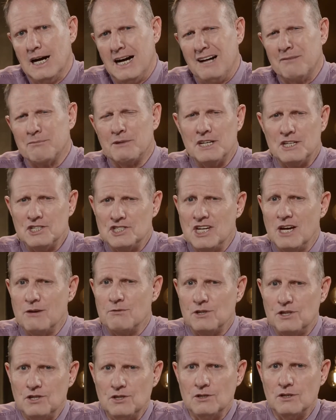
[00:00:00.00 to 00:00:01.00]
I'm going to share
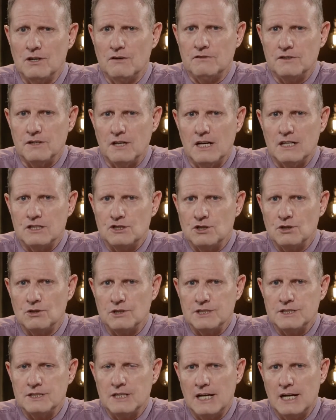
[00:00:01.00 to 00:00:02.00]
with you of a
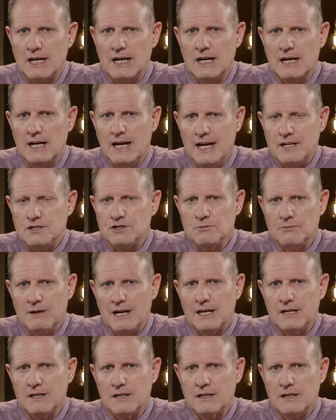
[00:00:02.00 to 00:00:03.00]
choice that I had to
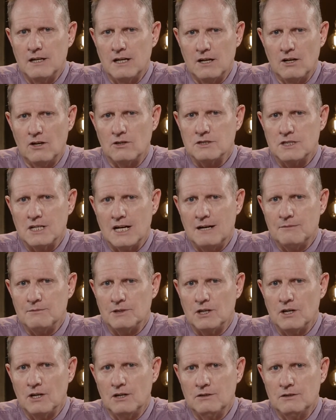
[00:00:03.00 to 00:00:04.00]
make a long time
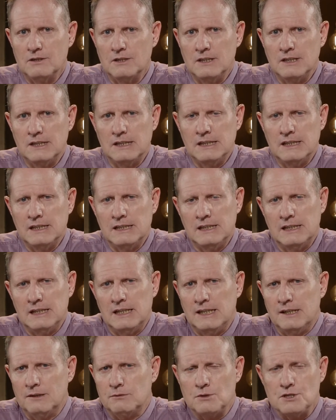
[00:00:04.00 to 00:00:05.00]
ago.
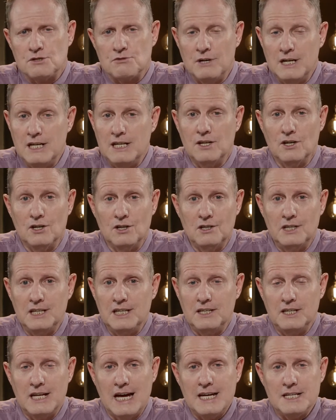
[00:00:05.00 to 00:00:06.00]
It was really early
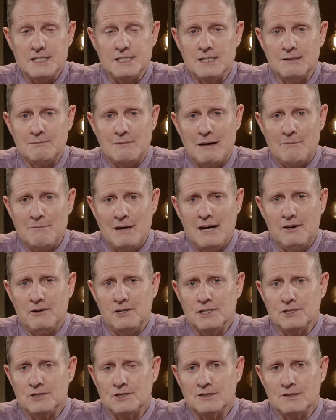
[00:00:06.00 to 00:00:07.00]
days in my
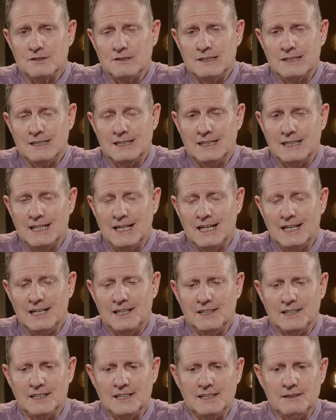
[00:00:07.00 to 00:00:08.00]
marriage,
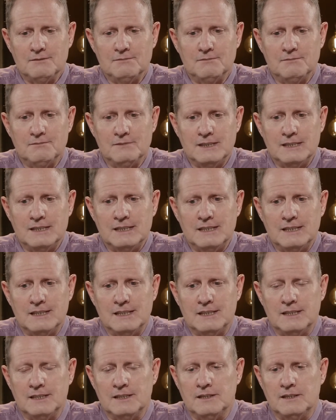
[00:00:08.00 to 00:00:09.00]
and
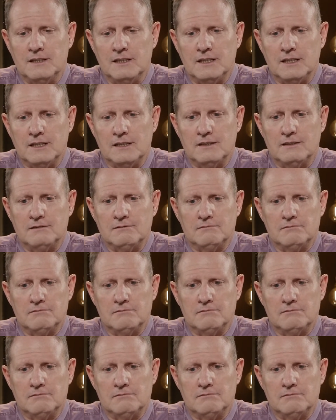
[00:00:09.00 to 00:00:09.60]
I